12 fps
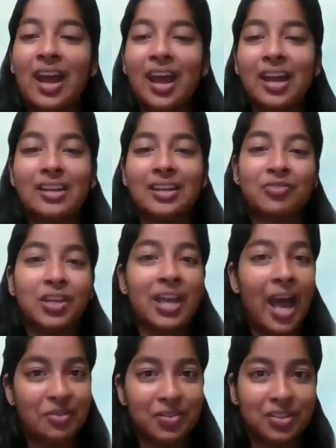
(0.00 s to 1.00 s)
And we
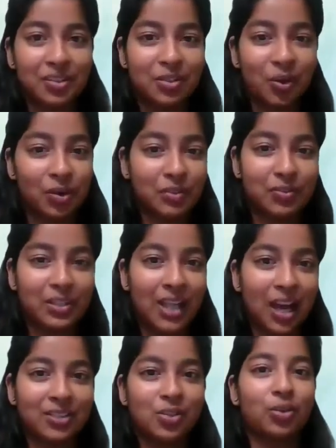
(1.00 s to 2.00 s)
have another doctor with
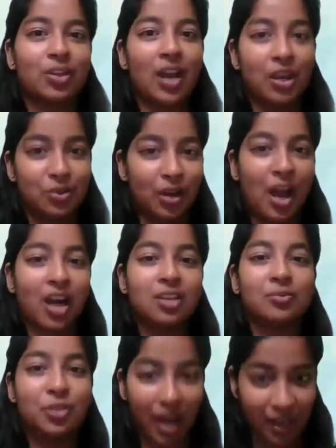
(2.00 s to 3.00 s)
us, Dr. Anurag
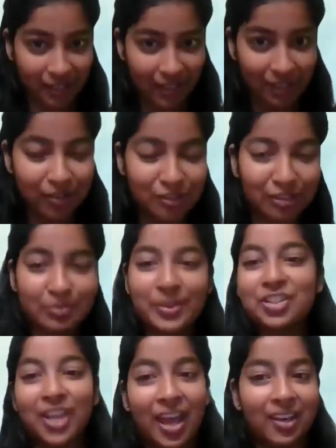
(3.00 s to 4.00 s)
Borade, who will be
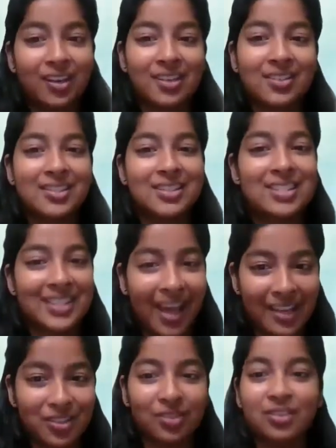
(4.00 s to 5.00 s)
sharing his
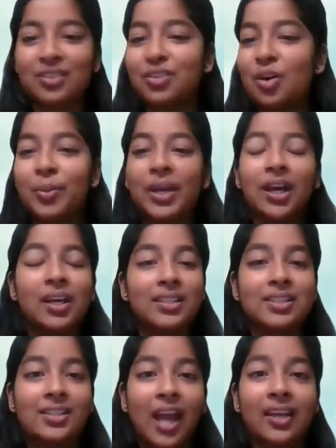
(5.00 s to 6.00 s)
insights on the topic
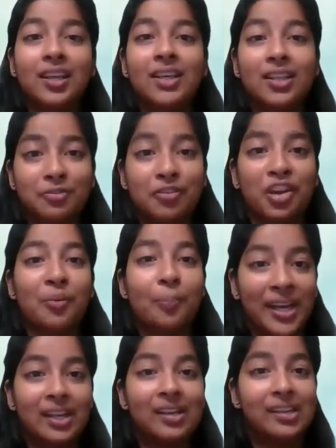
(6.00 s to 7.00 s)
understanding different
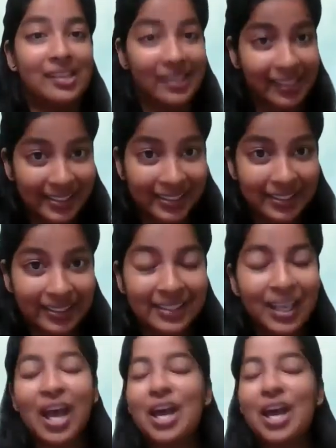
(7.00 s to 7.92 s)
mental illnesses.